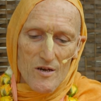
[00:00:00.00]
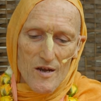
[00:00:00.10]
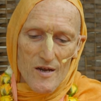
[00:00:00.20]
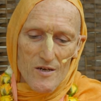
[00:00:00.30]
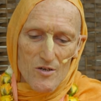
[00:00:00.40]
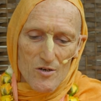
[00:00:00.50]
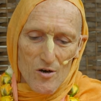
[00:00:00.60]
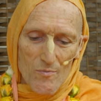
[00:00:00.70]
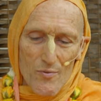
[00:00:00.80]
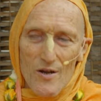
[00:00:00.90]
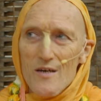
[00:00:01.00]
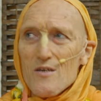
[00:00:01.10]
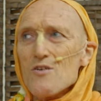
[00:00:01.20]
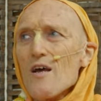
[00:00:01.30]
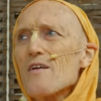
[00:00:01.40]
it's
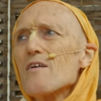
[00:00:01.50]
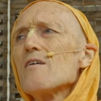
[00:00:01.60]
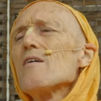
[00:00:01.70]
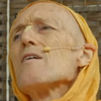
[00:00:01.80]
complex and